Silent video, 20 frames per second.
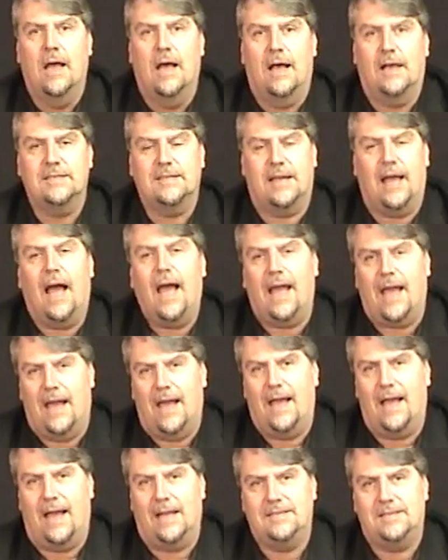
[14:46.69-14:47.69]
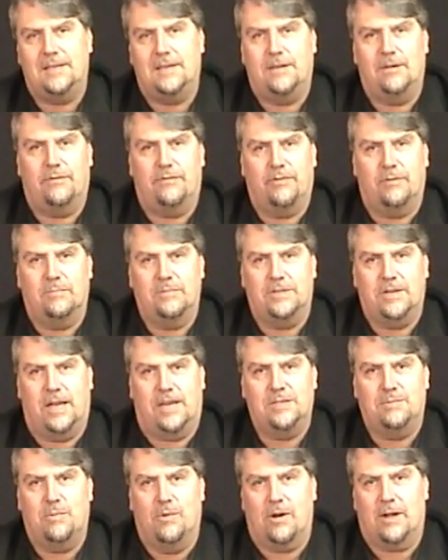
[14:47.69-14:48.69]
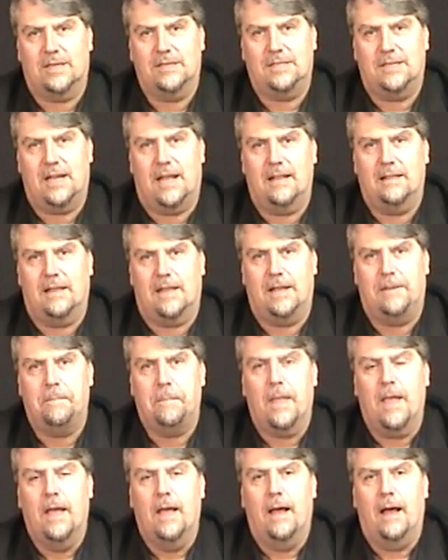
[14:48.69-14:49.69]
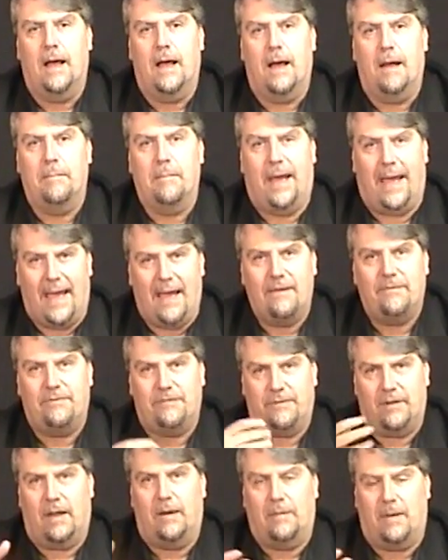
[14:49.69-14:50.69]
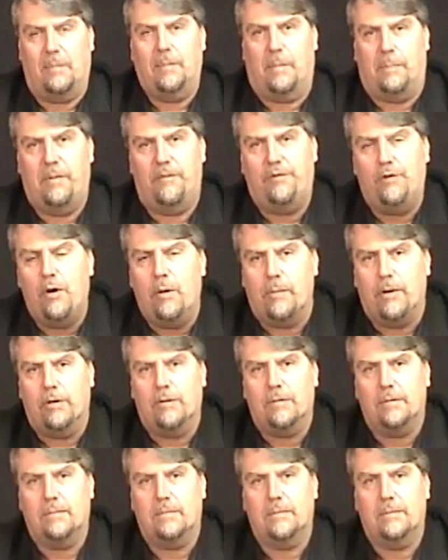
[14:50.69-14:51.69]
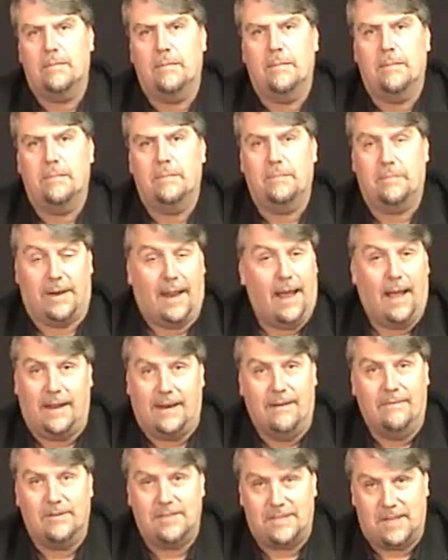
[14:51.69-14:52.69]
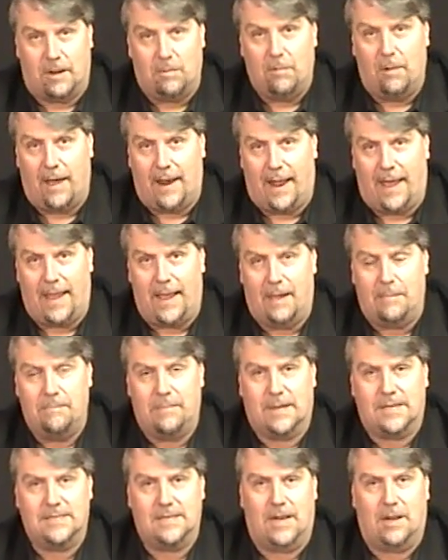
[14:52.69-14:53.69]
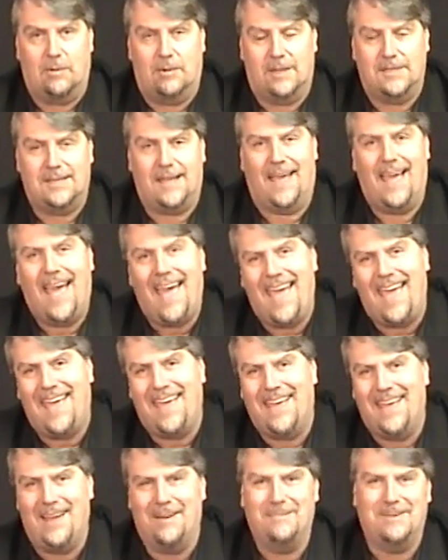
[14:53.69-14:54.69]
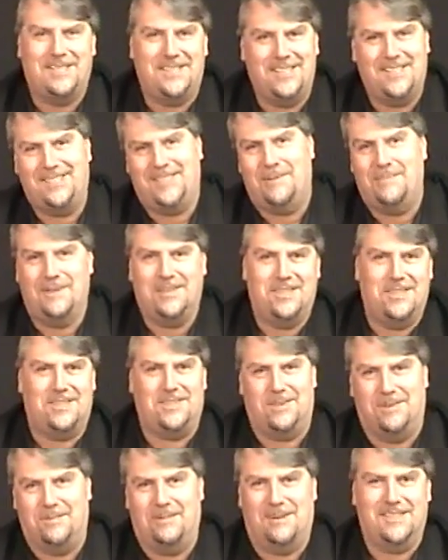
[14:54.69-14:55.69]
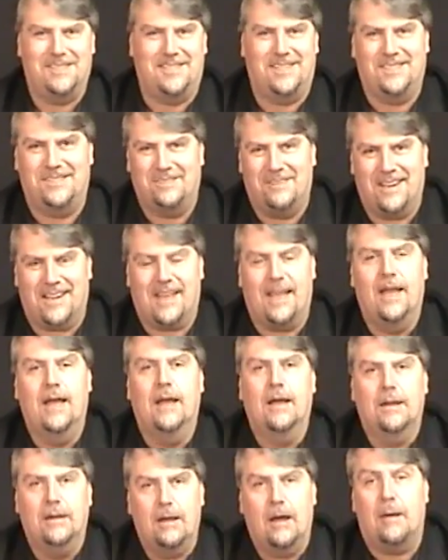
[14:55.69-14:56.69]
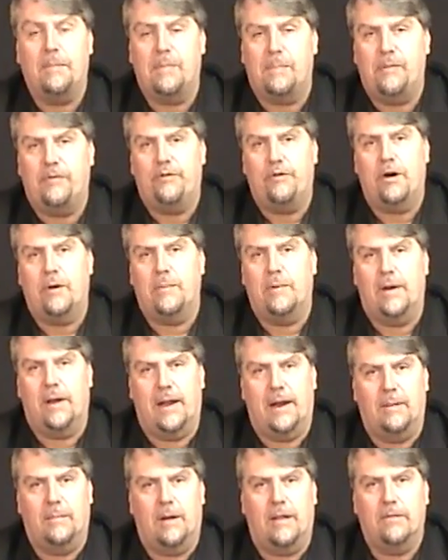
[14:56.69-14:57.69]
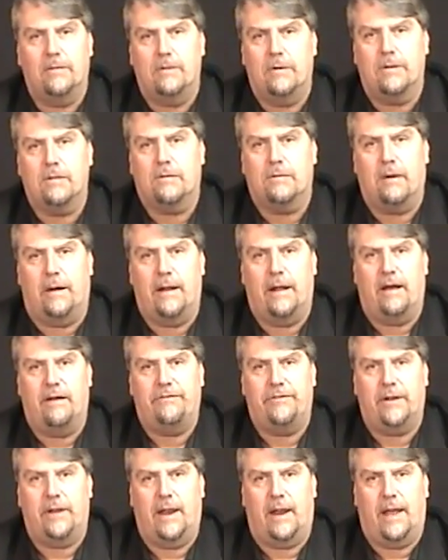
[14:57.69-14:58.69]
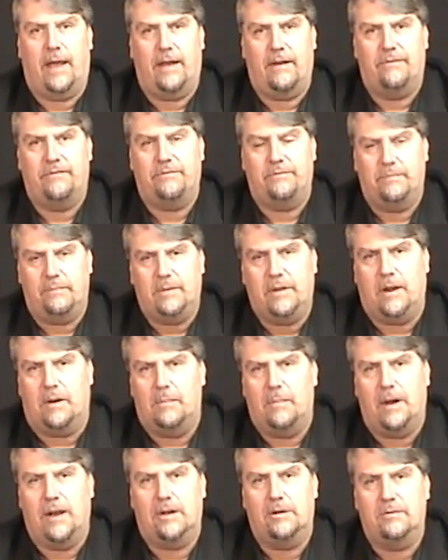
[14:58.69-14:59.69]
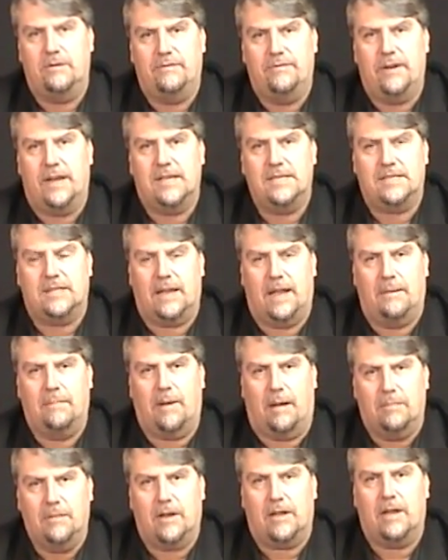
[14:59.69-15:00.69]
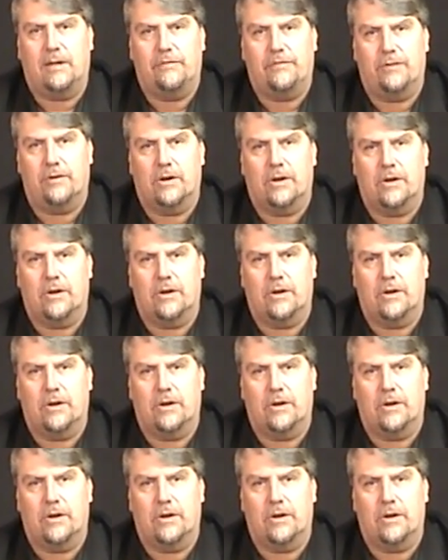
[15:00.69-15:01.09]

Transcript: I'll say, hi, hey, I see you're from Chase Morgan Stanley. I'm a performer, but I never say what I am because I don't want to say, hey, I'm a cheesy magician. You want to see a trick? No, I'm a performer, and I'm on the road quite often, and I have money to invest, and I'm looking for a